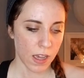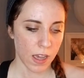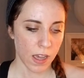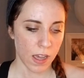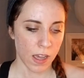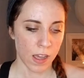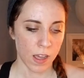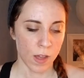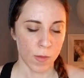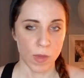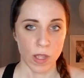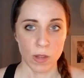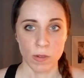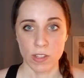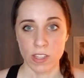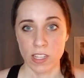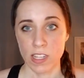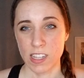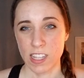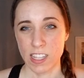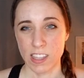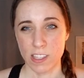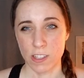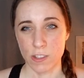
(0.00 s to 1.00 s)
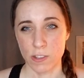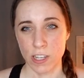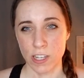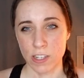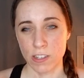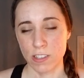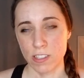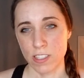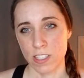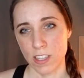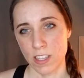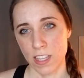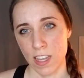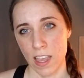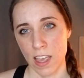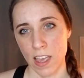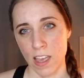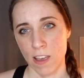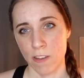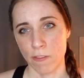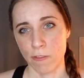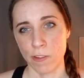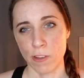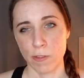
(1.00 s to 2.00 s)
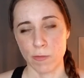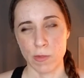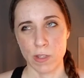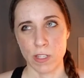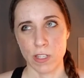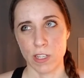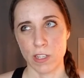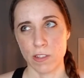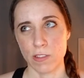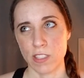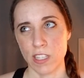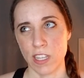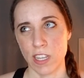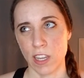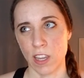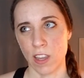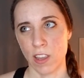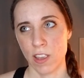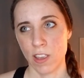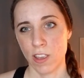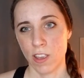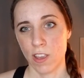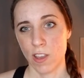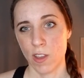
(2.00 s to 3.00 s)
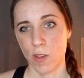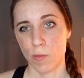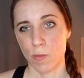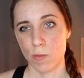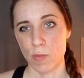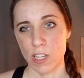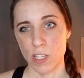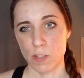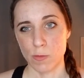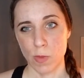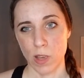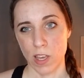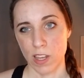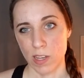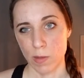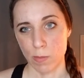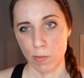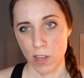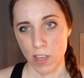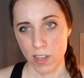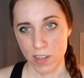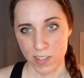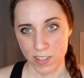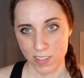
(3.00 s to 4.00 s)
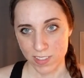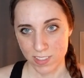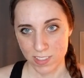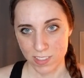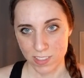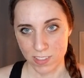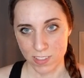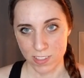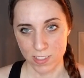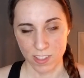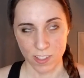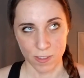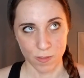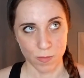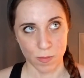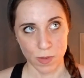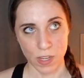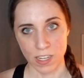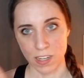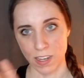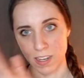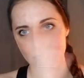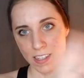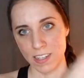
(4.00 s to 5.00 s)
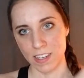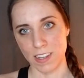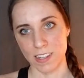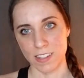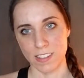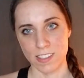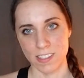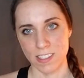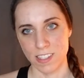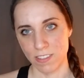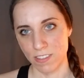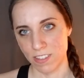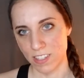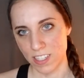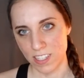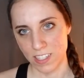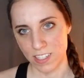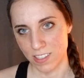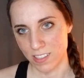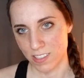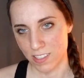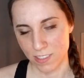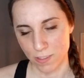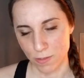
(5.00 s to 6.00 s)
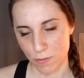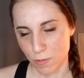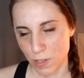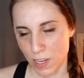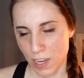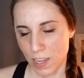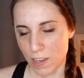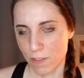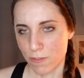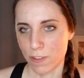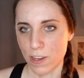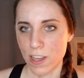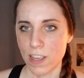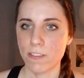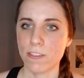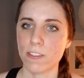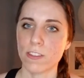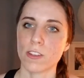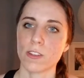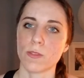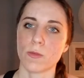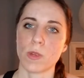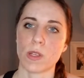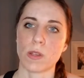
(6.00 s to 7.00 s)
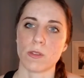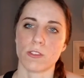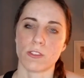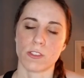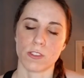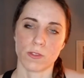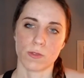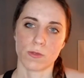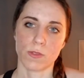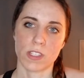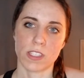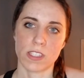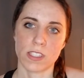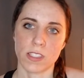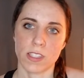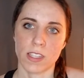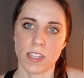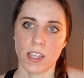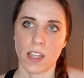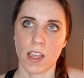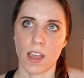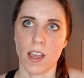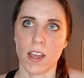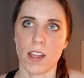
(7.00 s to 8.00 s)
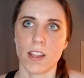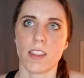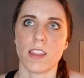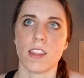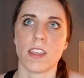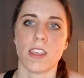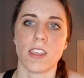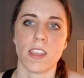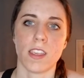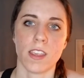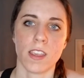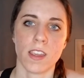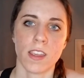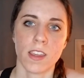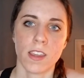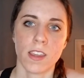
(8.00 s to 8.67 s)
I really like the trainers that they have. We've been using Beachbody products since the P90X DVDs that we had forever, and we just recently got the